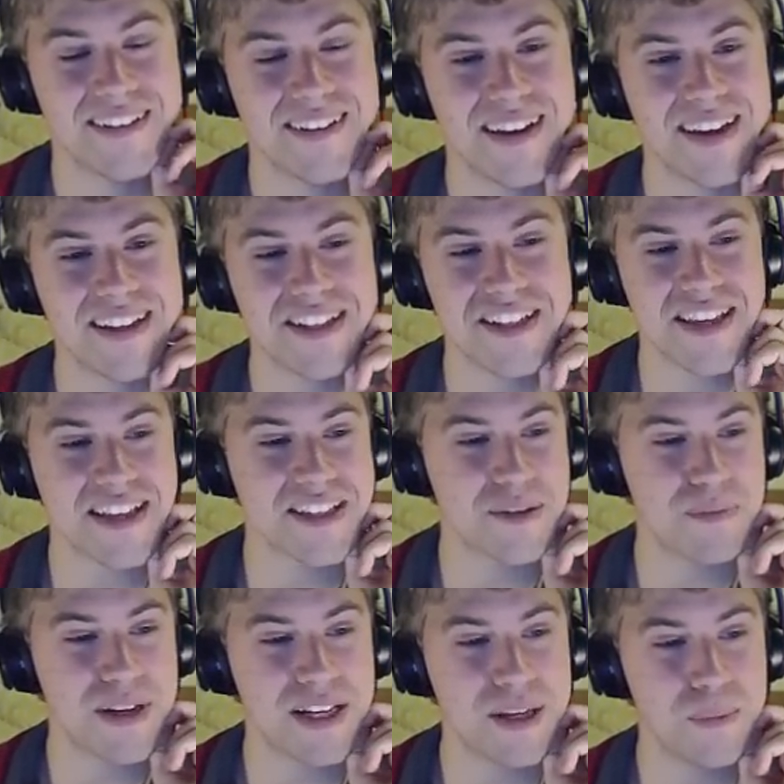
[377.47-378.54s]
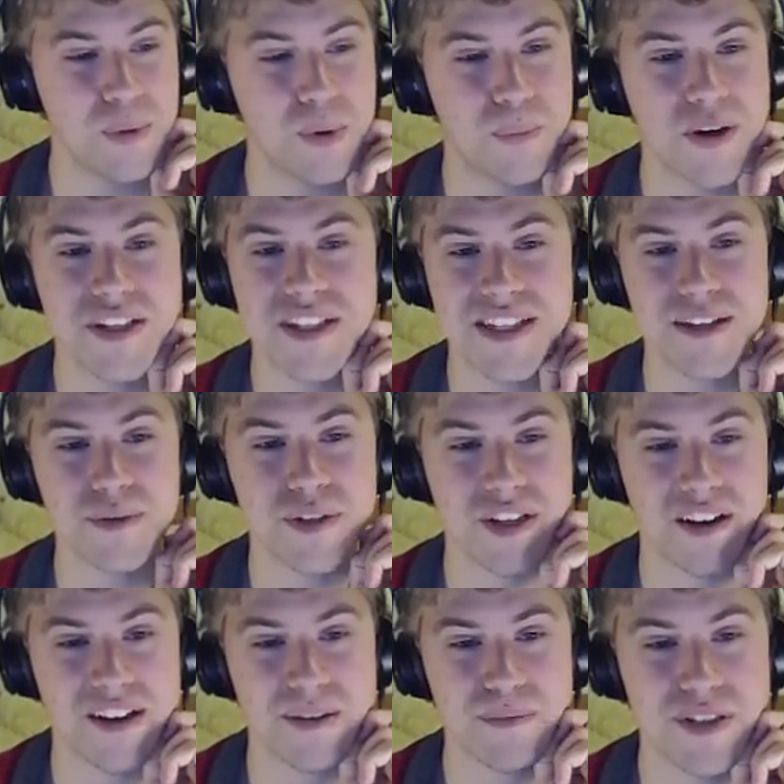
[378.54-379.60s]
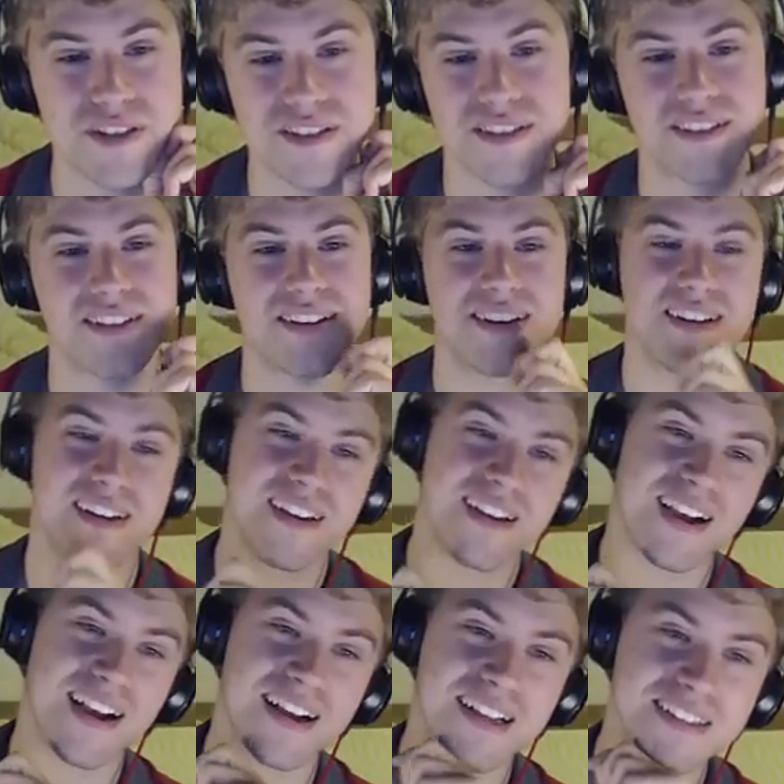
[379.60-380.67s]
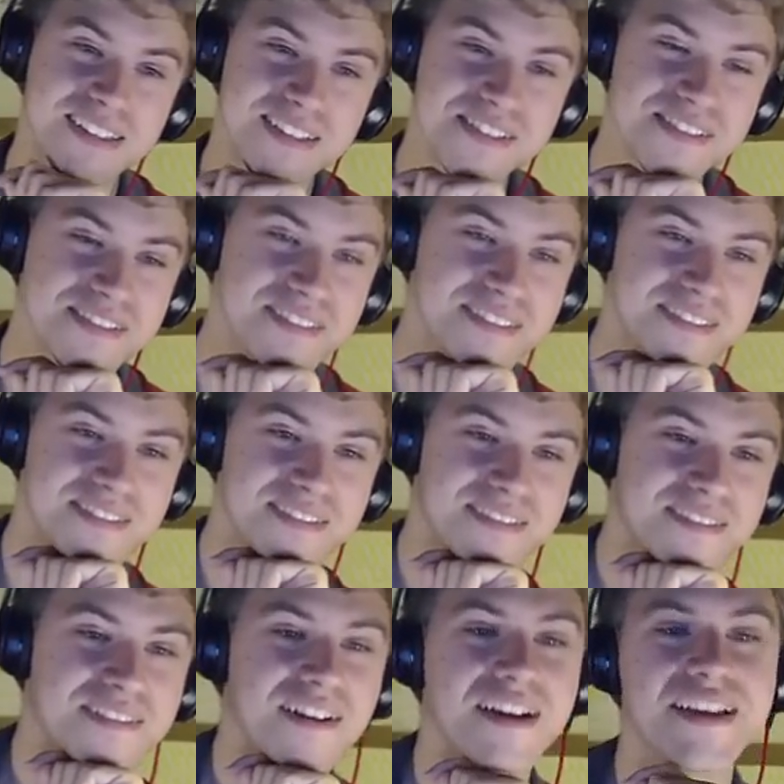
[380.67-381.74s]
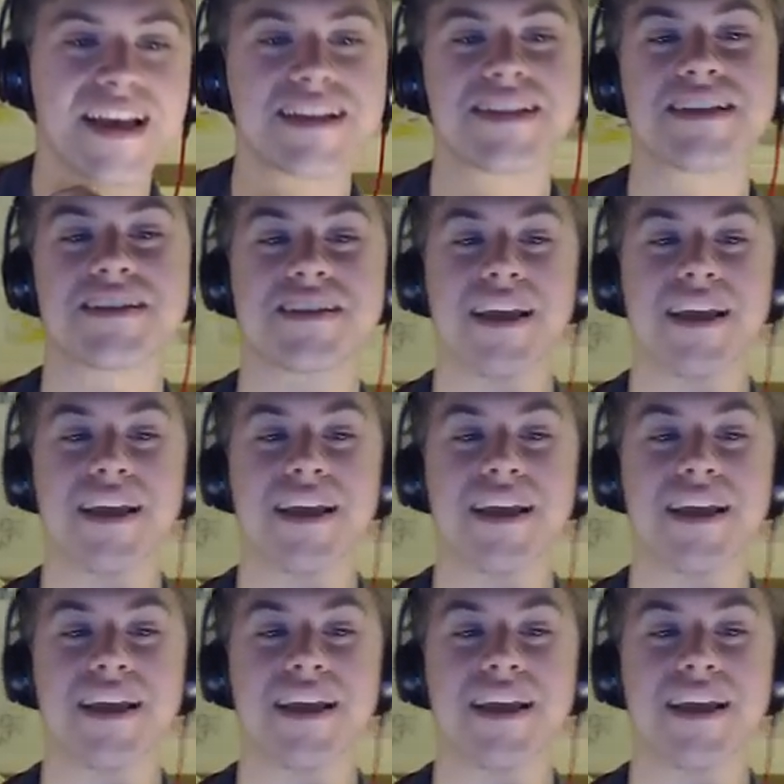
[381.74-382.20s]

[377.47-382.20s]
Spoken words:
it just gets completely walled by Steel types. And I guess